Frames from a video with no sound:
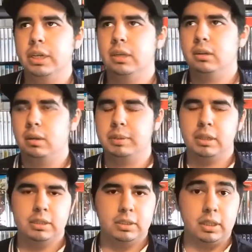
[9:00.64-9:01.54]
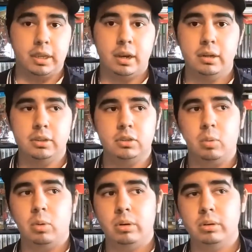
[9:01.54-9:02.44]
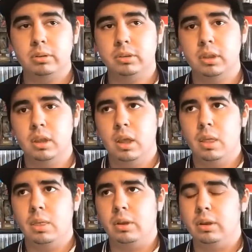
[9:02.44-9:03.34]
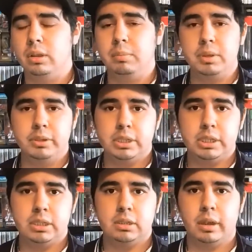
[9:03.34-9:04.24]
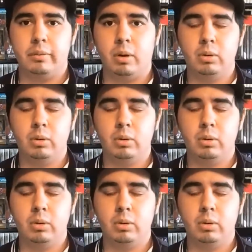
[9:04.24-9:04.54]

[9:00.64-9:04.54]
had, I mean, like I said, the characters, the worlds, the music have